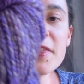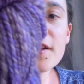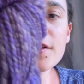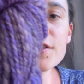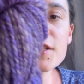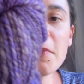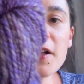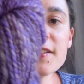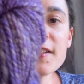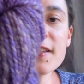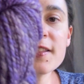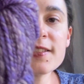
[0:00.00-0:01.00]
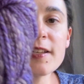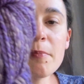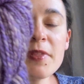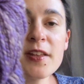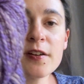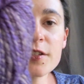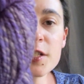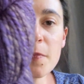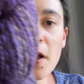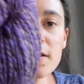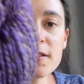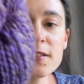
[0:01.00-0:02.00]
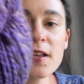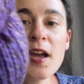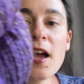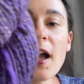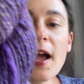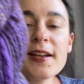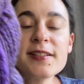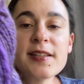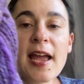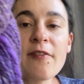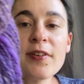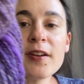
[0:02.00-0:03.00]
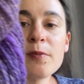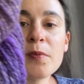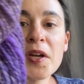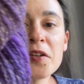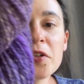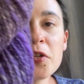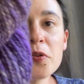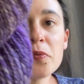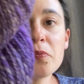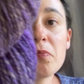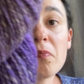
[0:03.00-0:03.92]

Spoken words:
thicker spots and some thinner spots. Everyone who